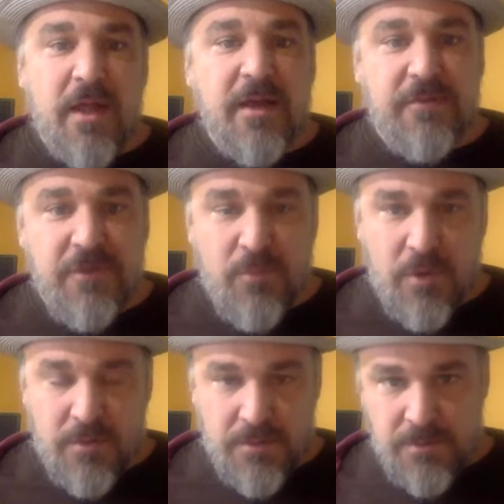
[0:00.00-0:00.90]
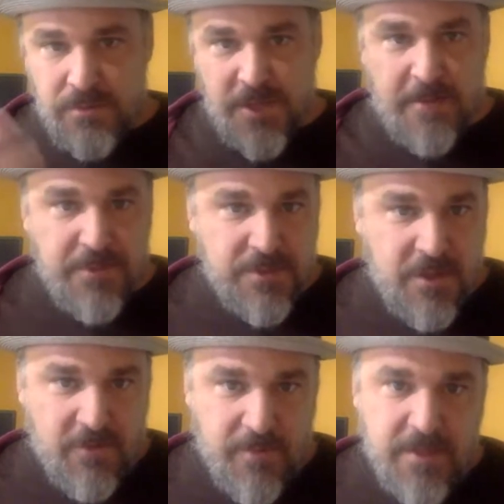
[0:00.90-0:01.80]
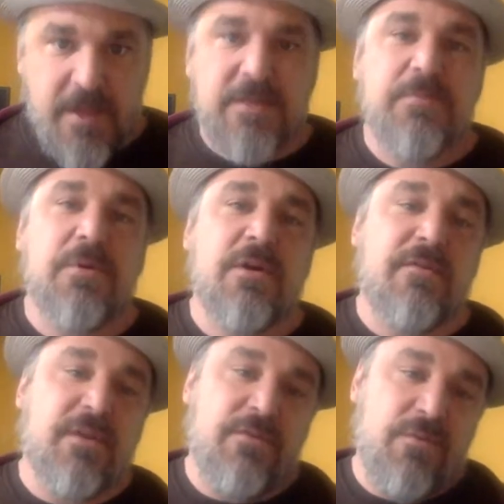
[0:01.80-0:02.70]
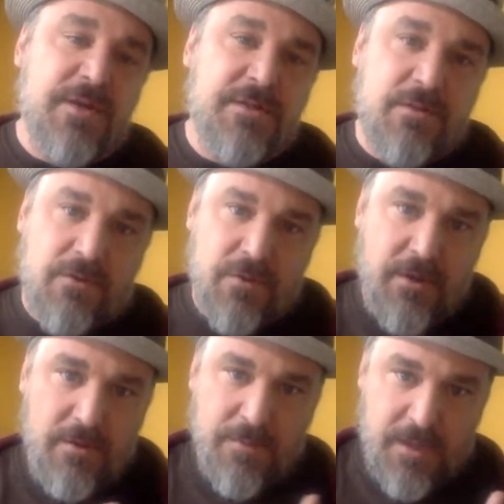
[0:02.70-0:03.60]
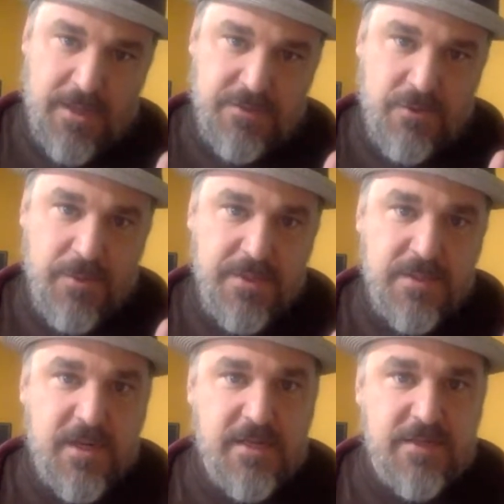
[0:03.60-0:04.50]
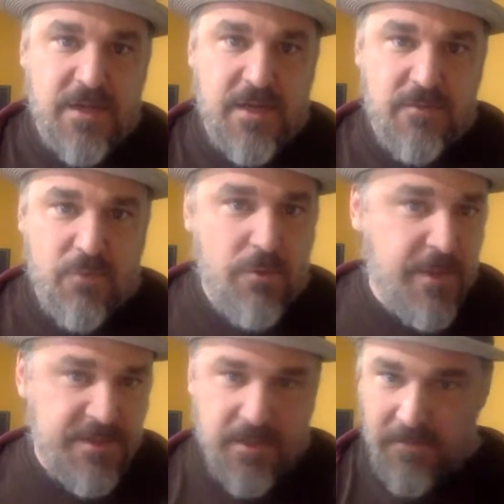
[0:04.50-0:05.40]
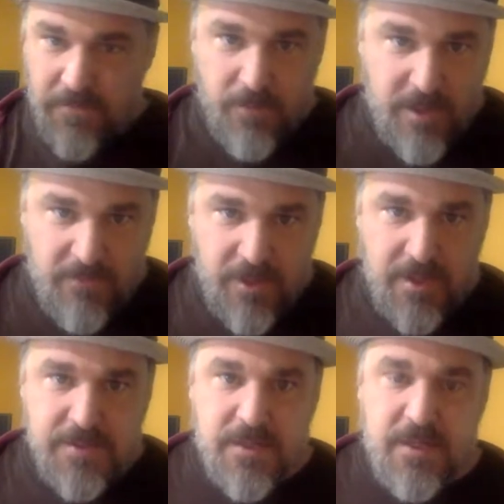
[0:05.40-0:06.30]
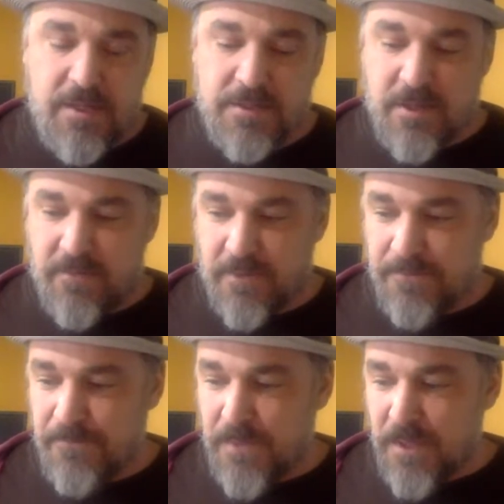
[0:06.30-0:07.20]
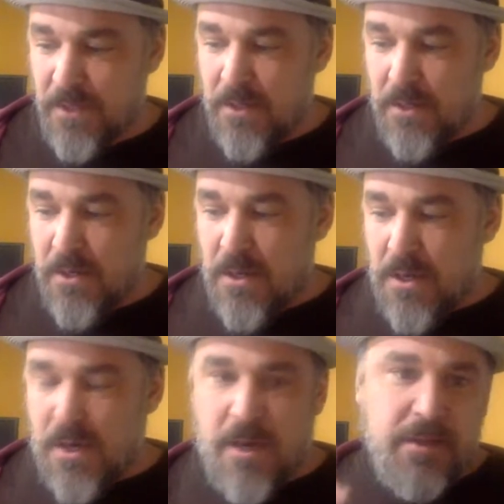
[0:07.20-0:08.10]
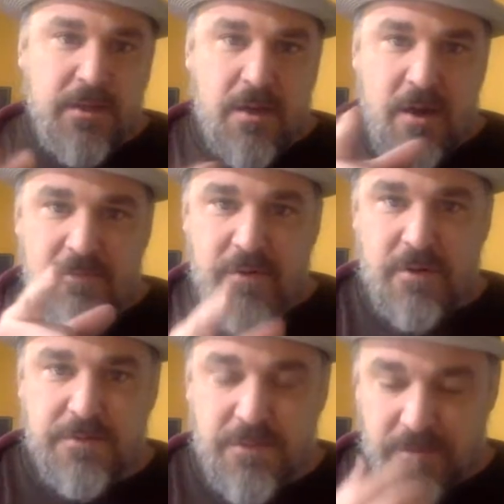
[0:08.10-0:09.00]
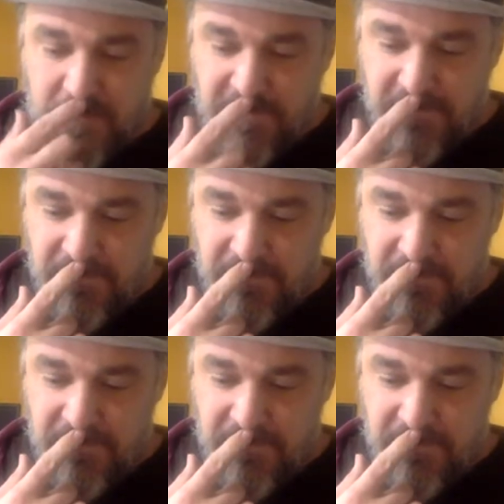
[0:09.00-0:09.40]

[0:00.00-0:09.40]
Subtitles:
I got 3 more chapters covered. My textbook, I've got the rest of the curriculum, the last 3 weeks that I designed and wrote myself, or whatever it is that I need to cover. I'm going to offer an alternative.